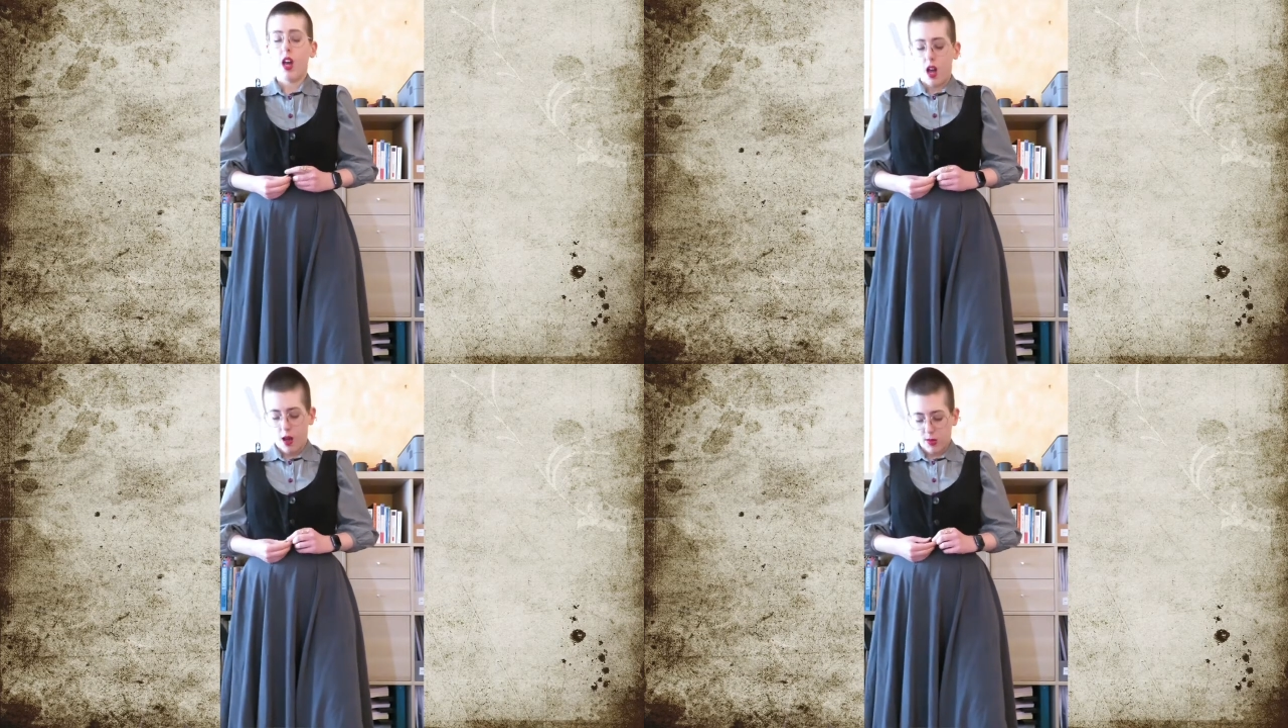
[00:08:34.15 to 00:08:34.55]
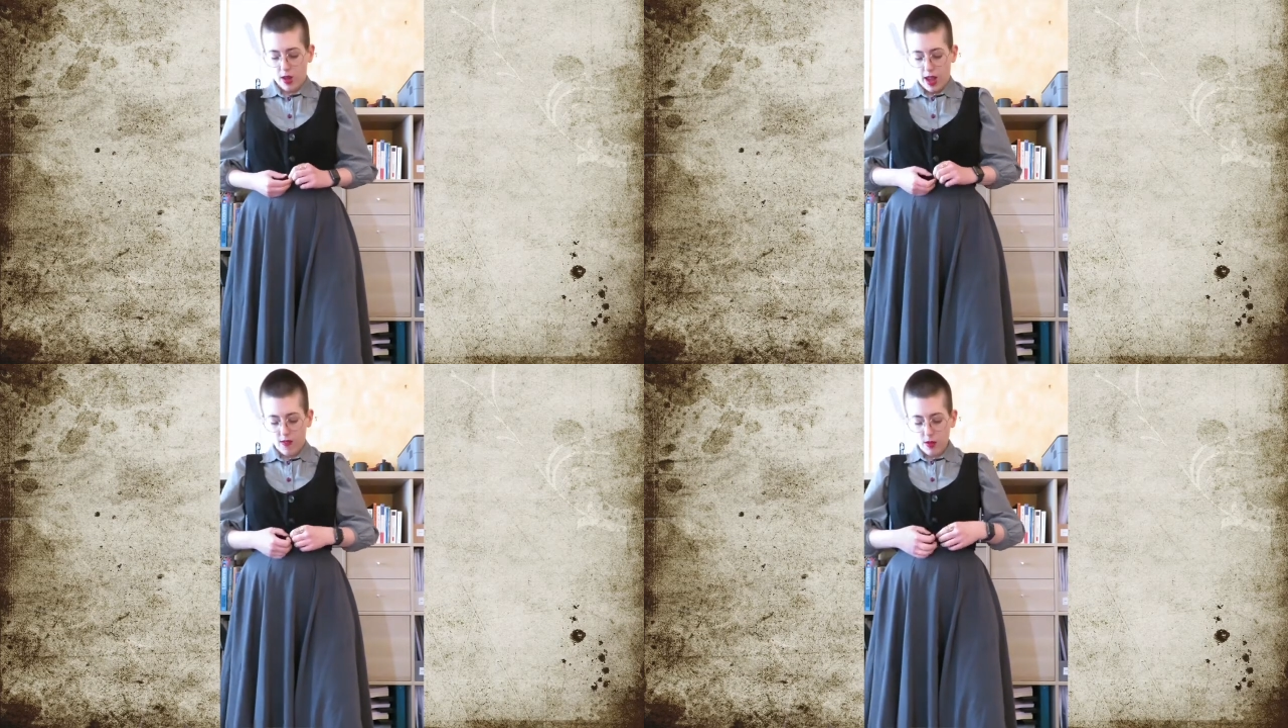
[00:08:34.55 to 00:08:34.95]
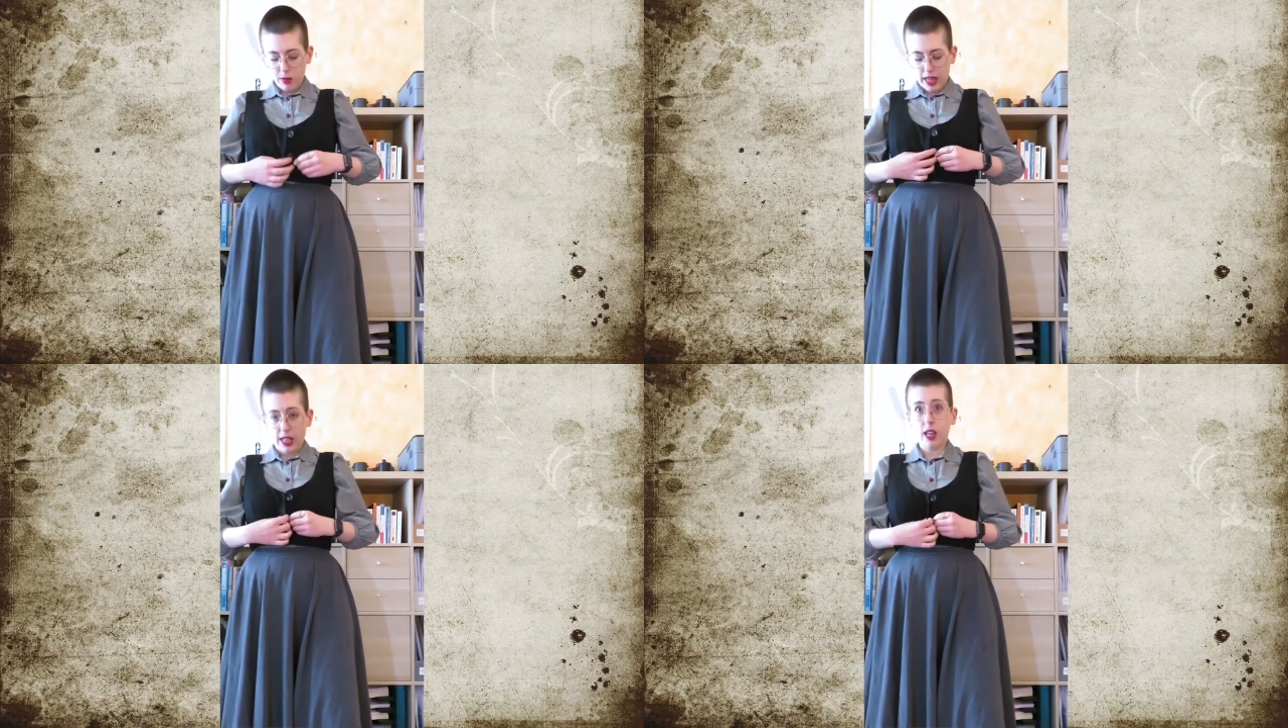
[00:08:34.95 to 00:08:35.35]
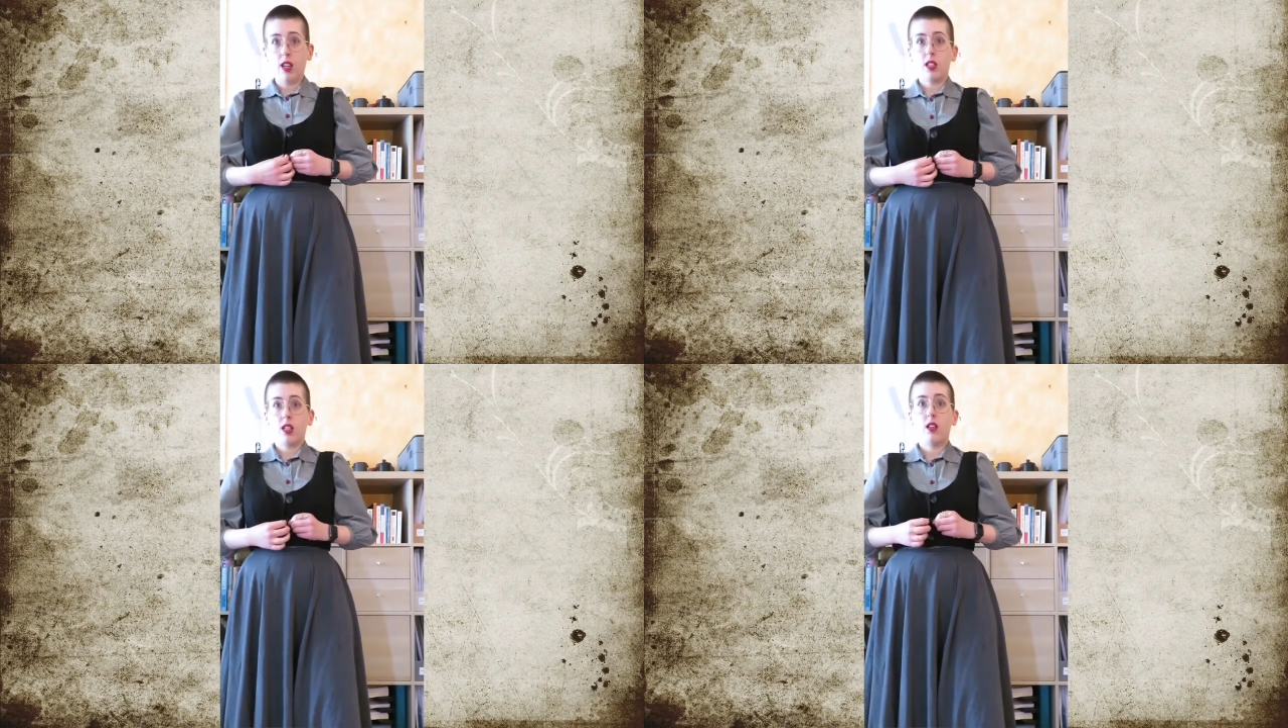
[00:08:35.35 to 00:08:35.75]
So I have the
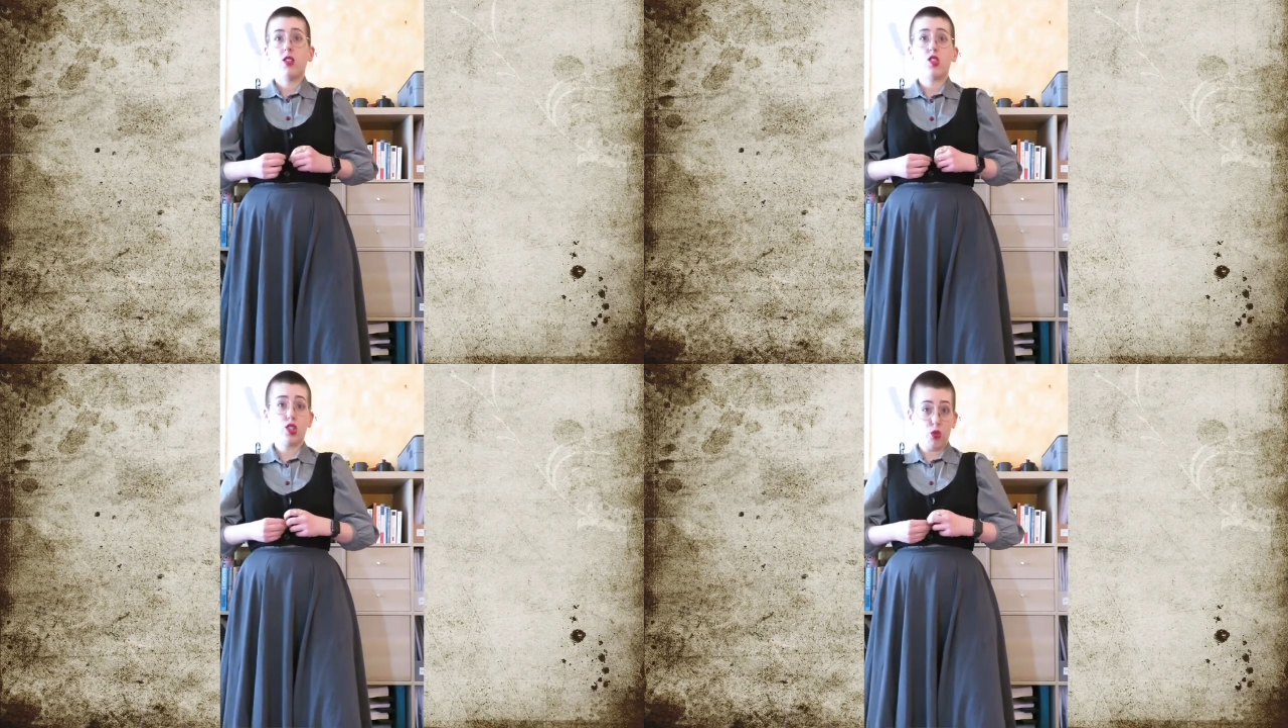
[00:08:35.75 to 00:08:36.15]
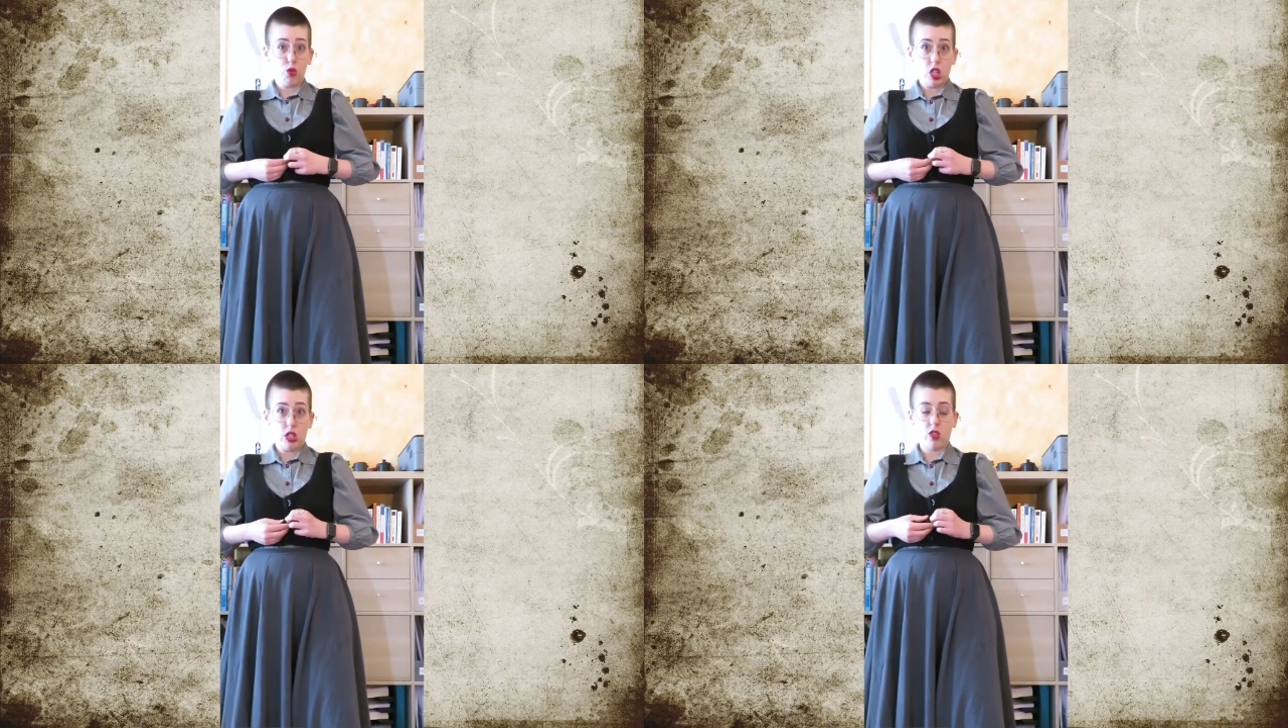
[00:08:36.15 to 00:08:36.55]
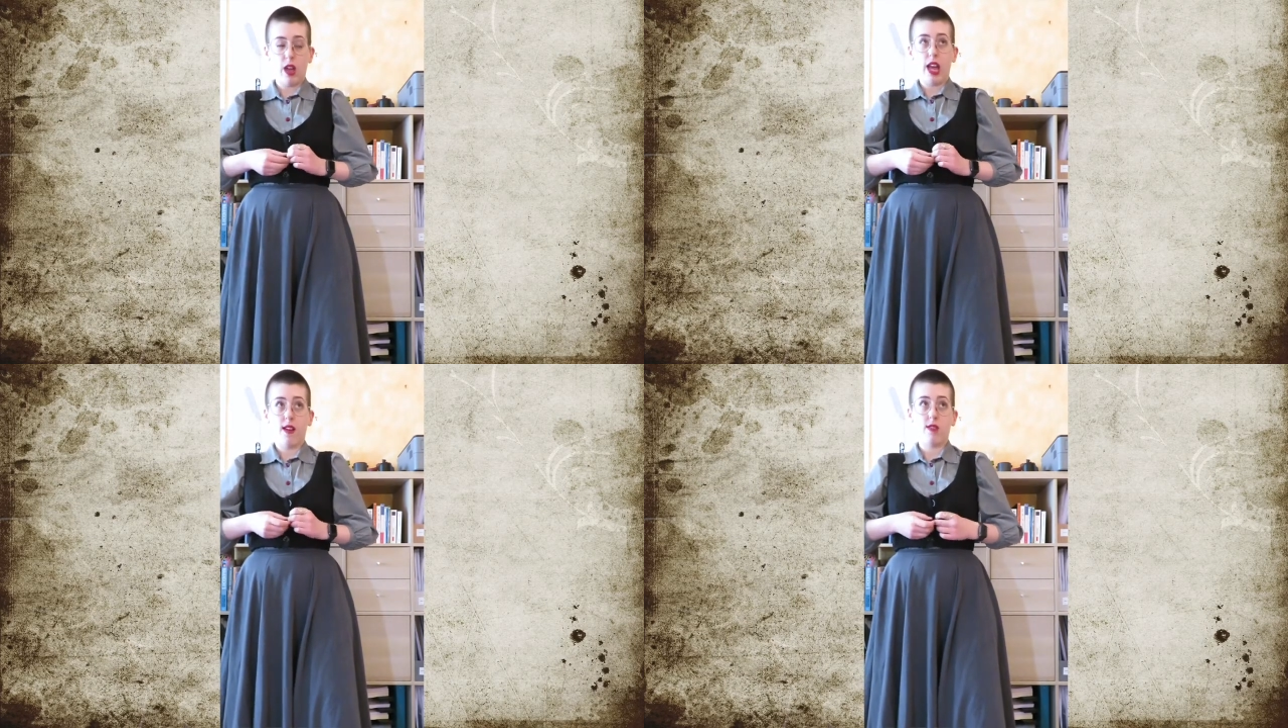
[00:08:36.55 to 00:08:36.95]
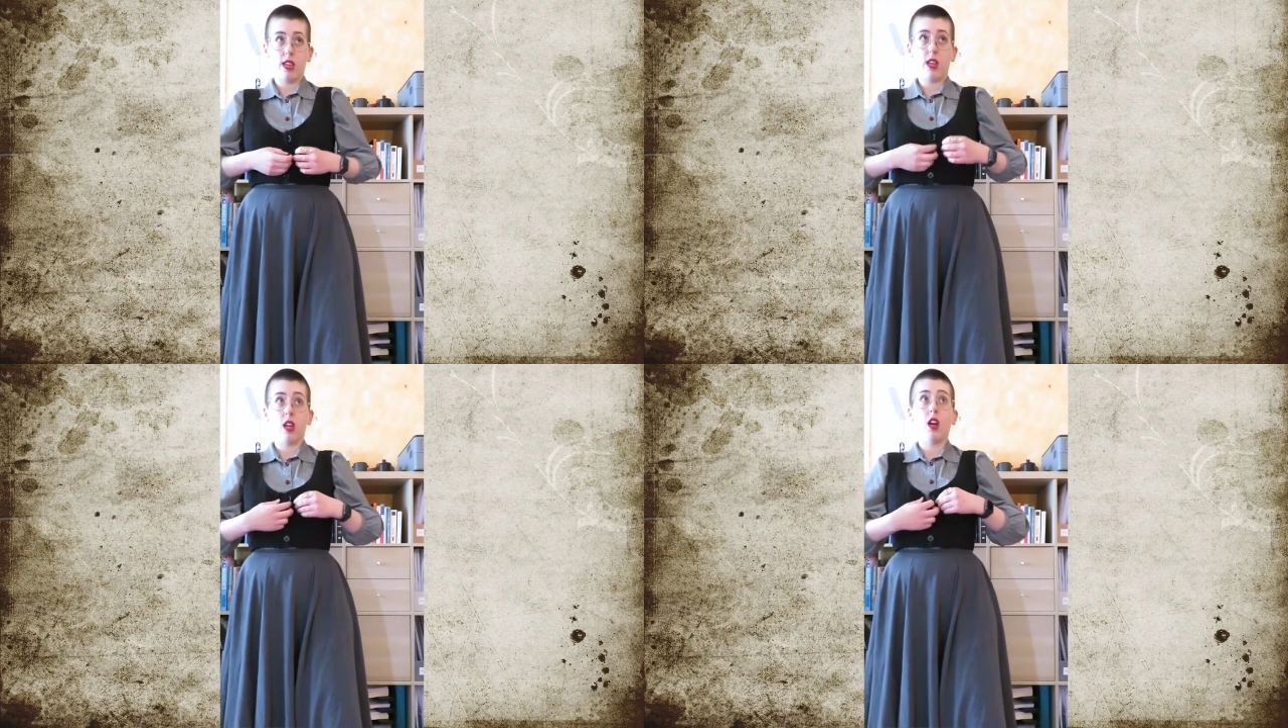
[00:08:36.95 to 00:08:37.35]
blanket suit, so I have
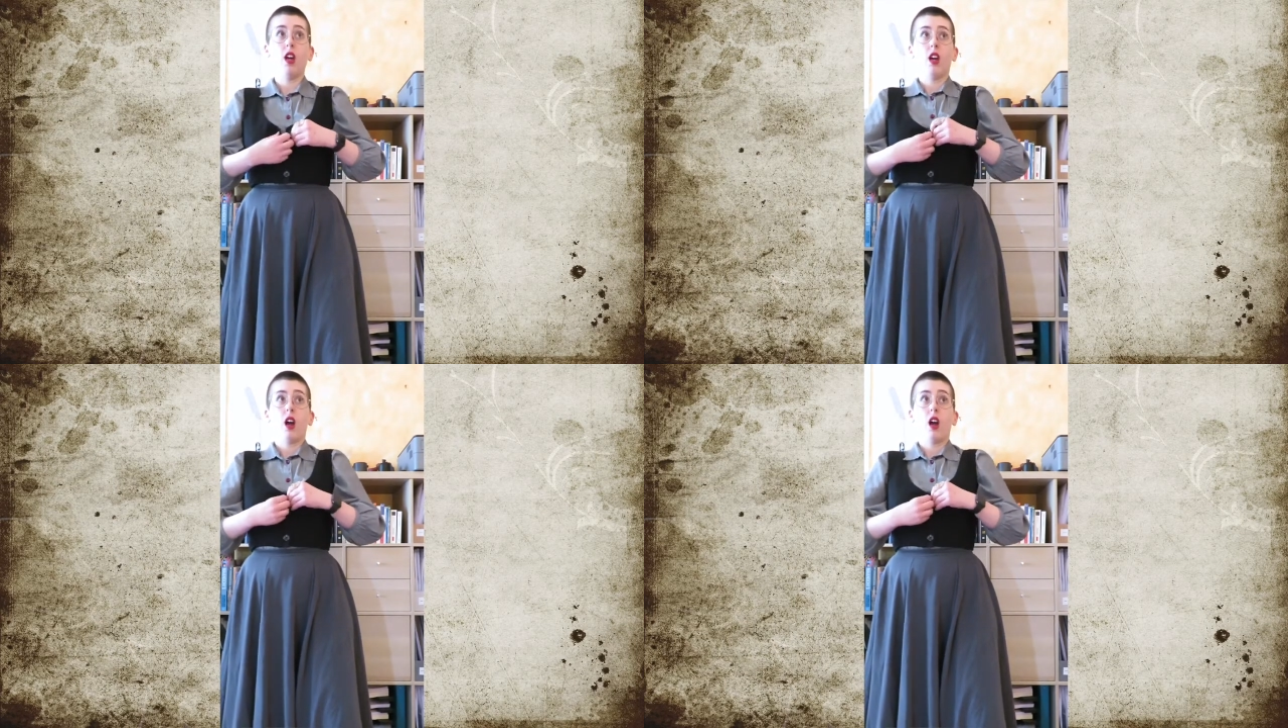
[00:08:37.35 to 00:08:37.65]
the